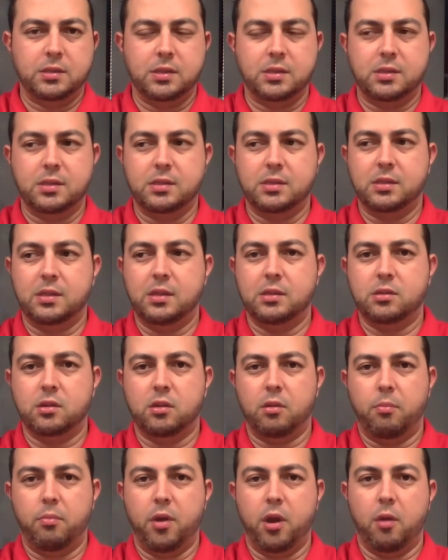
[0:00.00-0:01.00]
This is these are
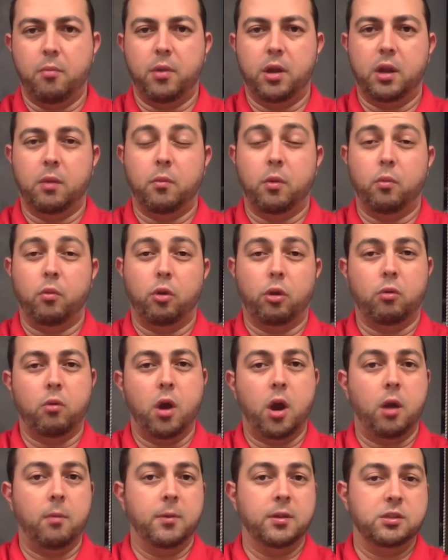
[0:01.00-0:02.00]
the bare minimum
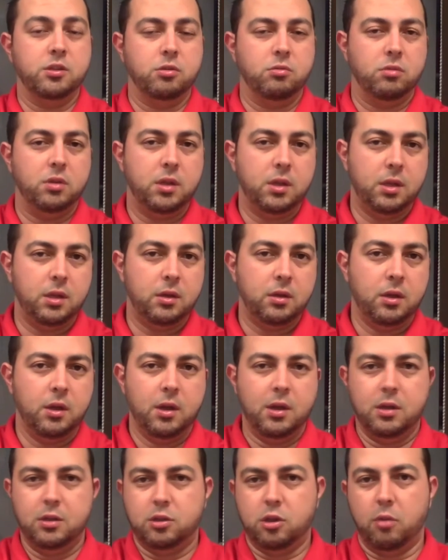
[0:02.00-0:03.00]
requirements you need
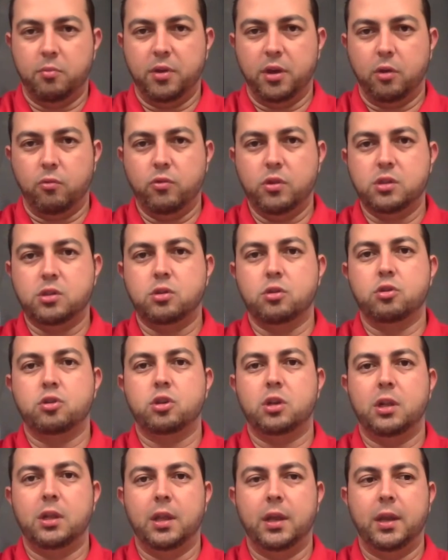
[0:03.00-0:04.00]
to open a
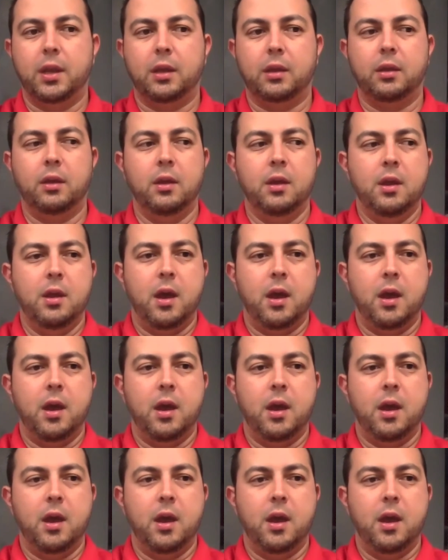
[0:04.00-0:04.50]
research clinic.